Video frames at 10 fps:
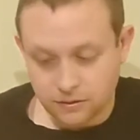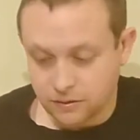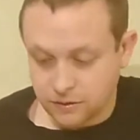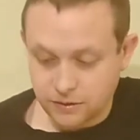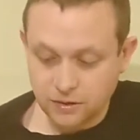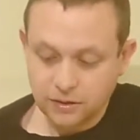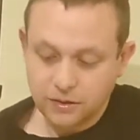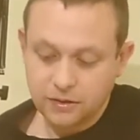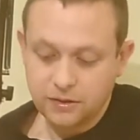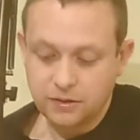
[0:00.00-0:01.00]

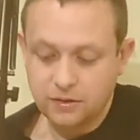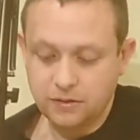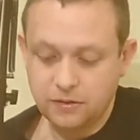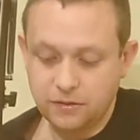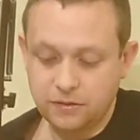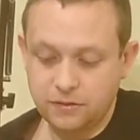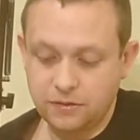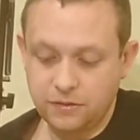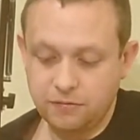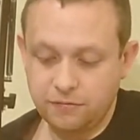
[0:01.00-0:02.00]
39,
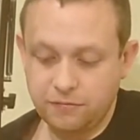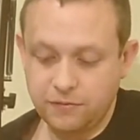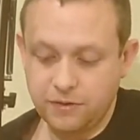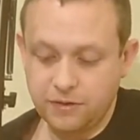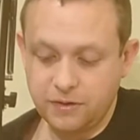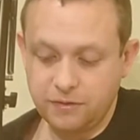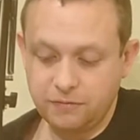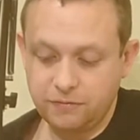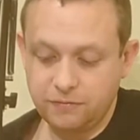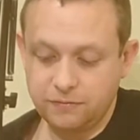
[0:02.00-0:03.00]

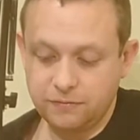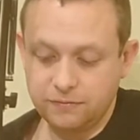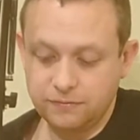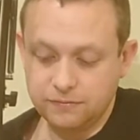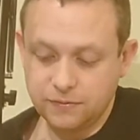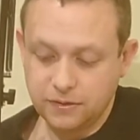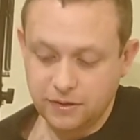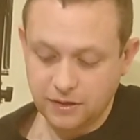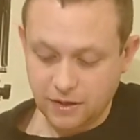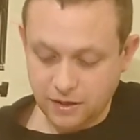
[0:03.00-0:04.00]
35,
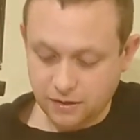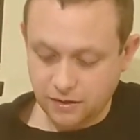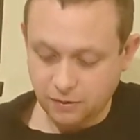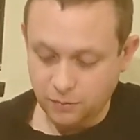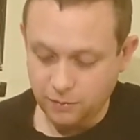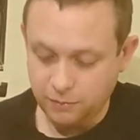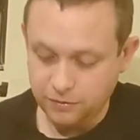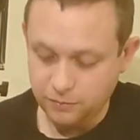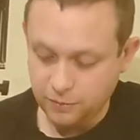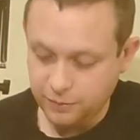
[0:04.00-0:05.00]
and again I won't be
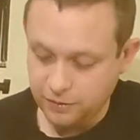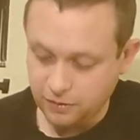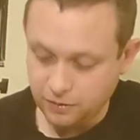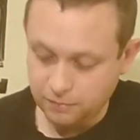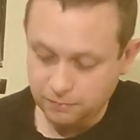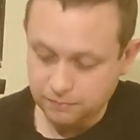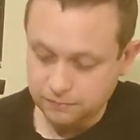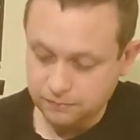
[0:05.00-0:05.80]
swapping Golem.